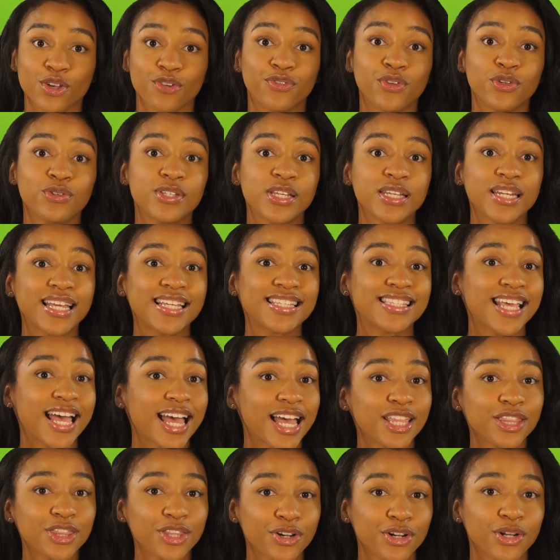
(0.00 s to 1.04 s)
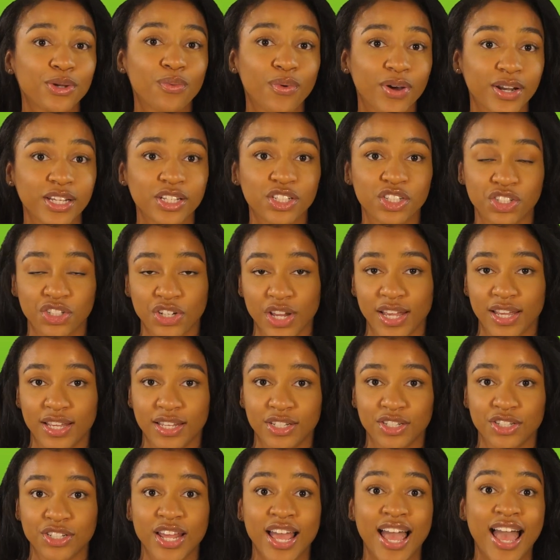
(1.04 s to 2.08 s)
So if you did a 1031
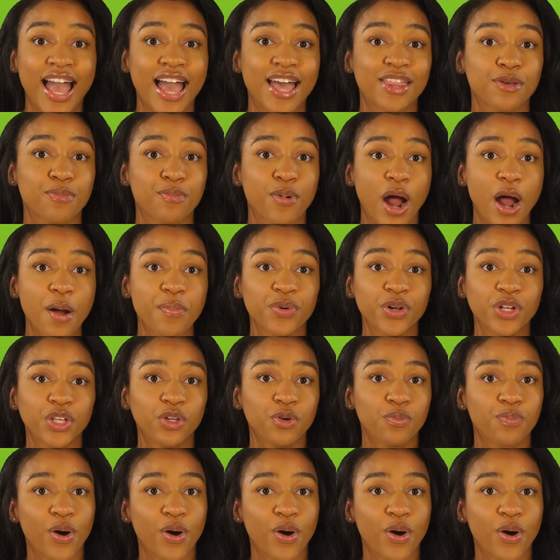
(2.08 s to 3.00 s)
exchange and the property you